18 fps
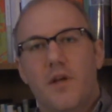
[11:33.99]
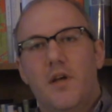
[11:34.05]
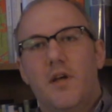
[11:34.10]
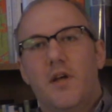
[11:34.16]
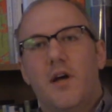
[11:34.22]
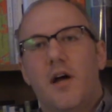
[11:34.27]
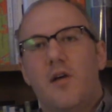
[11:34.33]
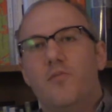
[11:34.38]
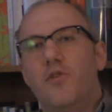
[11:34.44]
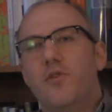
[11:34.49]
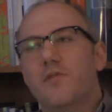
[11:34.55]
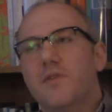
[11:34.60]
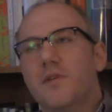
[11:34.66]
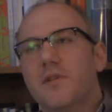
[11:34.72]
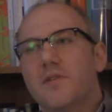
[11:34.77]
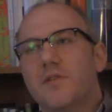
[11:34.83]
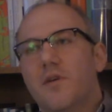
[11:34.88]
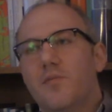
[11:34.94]
I'm
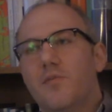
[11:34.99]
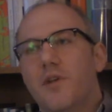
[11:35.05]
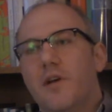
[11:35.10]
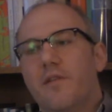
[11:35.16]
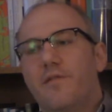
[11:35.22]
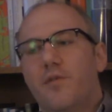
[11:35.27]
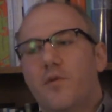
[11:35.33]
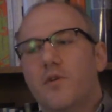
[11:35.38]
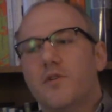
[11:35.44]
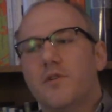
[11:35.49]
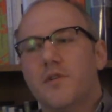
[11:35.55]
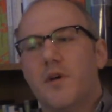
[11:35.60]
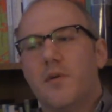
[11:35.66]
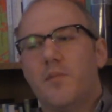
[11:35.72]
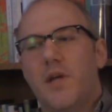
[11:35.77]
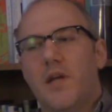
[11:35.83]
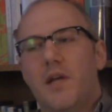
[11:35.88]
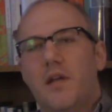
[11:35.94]
using something for
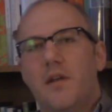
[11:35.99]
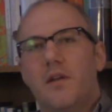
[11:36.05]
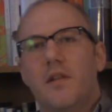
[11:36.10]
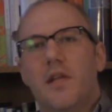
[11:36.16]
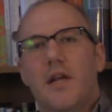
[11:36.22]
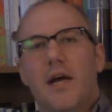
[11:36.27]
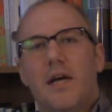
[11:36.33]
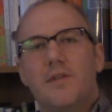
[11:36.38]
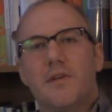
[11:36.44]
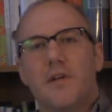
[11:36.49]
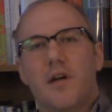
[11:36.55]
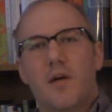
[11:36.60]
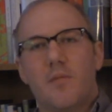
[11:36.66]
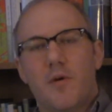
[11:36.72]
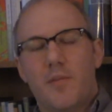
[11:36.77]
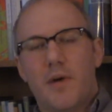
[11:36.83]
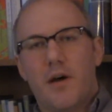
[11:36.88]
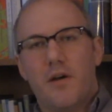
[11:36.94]
some end that hasn't
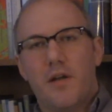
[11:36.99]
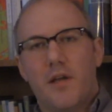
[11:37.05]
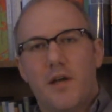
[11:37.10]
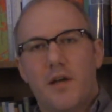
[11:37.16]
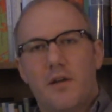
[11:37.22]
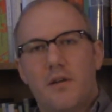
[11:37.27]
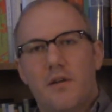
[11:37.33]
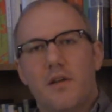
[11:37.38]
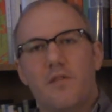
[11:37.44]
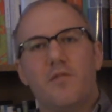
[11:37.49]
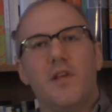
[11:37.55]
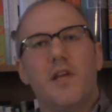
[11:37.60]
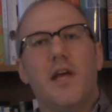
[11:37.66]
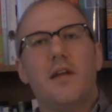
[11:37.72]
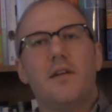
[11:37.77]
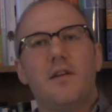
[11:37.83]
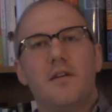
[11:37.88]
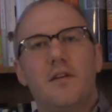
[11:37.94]
come about yet. If the
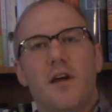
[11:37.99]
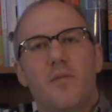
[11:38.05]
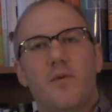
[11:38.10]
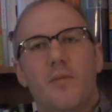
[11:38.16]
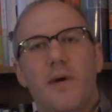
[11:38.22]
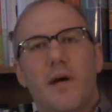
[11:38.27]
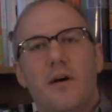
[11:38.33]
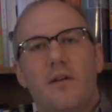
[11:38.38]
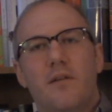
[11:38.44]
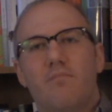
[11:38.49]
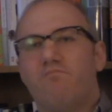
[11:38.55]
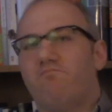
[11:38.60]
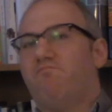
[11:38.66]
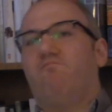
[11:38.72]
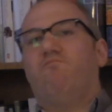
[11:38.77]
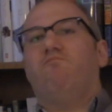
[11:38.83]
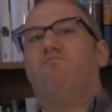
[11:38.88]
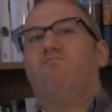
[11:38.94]
end had come about,
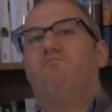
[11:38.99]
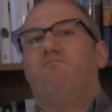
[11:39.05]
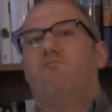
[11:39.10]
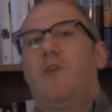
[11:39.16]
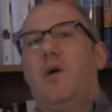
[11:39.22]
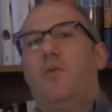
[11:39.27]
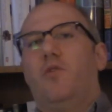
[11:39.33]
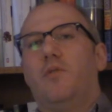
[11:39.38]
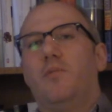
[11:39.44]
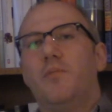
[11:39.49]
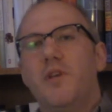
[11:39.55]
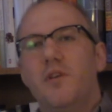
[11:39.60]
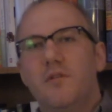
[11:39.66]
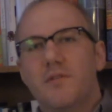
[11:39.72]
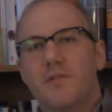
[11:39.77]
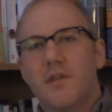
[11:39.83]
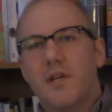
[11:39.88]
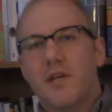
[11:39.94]
I wouldn't be
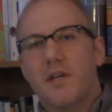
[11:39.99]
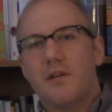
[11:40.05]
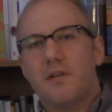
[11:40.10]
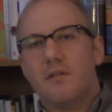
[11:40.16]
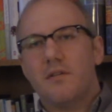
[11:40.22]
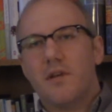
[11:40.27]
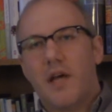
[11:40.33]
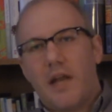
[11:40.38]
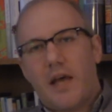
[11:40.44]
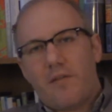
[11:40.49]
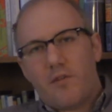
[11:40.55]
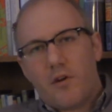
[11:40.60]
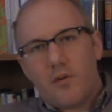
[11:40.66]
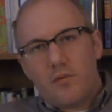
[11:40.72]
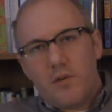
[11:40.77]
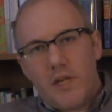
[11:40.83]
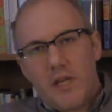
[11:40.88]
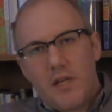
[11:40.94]
using it. I'd have
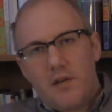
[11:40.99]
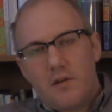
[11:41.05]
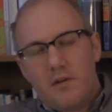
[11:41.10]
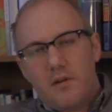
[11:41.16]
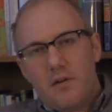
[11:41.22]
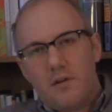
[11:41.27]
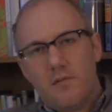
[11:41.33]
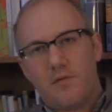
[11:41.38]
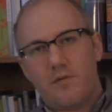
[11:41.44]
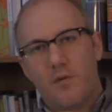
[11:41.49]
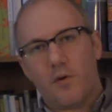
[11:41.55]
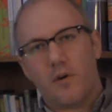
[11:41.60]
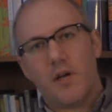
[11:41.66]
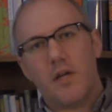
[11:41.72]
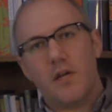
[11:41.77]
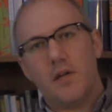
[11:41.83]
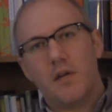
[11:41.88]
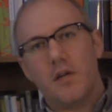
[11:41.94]
no need for
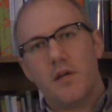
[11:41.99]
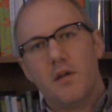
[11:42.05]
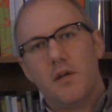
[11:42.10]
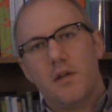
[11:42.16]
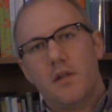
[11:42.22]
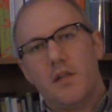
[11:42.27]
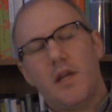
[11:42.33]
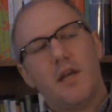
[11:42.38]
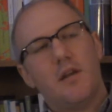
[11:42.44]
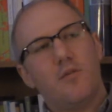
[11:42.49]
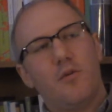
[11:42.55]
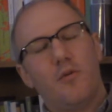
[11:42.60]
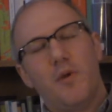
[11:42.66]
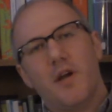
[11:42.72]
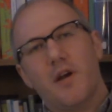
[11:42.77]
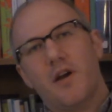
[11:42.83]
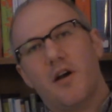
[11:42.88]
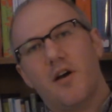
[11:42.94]
it. The end would
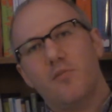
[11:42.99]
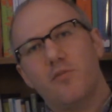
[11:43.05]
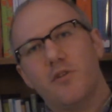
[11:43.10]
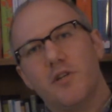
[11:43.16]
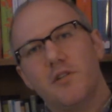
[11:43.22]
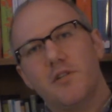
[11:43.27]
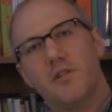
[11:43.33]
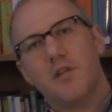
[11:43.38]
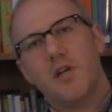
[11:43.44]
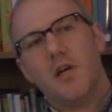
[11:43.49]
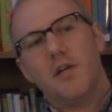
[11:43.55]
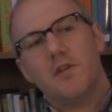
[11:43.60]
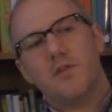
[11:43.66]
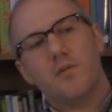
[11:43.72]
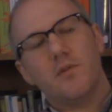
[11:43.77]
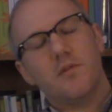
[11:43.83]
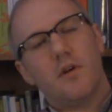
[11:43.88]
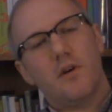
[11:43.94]
be accomplished.
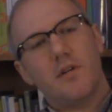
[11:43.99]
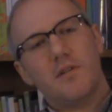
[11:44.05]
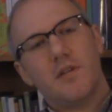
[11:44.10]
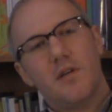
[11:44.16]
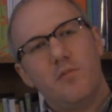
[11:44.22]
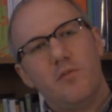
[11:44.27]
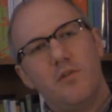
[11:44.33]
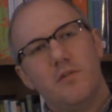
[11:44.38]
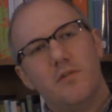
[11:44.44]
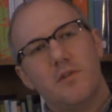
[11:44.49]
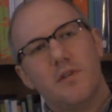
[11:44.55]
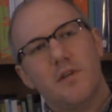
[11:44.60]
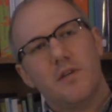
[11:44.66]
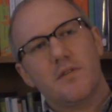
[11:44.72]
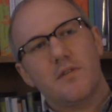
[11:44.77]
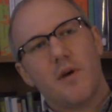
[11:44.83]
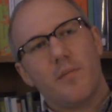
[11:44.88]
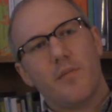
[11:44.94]
So as long as I'm
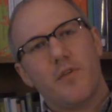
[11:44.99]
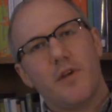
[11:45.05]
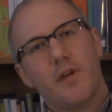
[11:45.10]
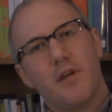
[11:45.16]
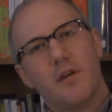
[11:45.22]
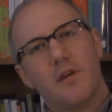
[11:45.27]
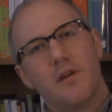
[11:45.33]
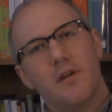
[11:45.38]
using something